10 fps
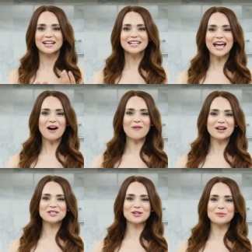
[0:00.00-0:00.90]
Now
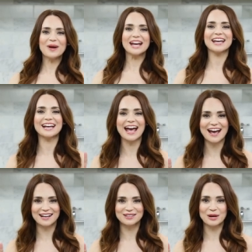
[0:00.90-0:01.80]
on to baking
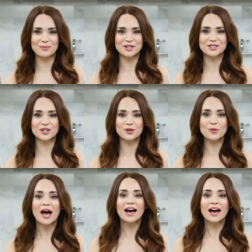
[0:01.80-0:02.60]
hack number two.